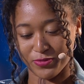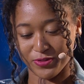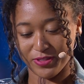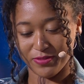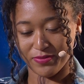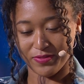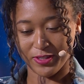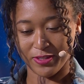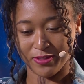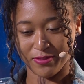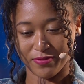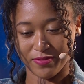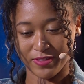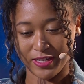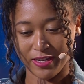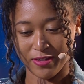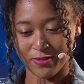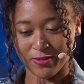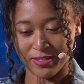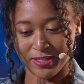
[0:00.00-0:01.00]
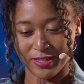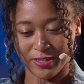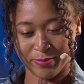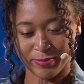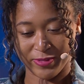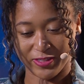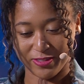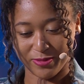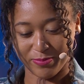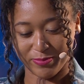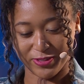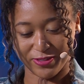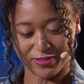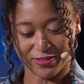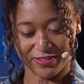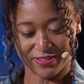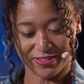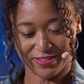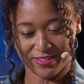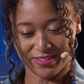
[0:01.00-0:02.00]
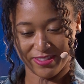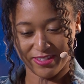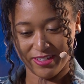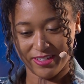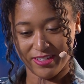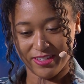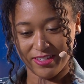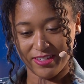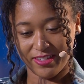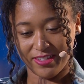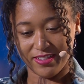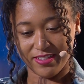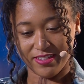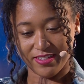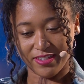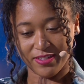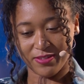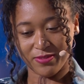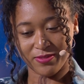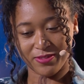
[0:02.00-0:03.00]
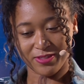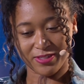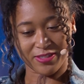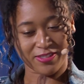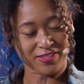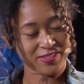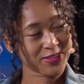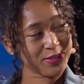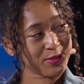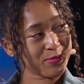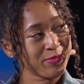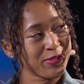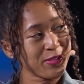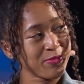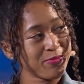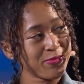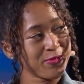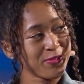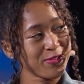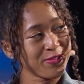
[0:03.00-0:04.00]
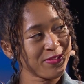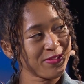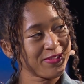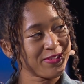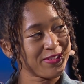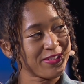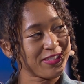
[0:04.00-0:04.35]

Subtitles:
briefing of how I am as a person. I don't talk to people.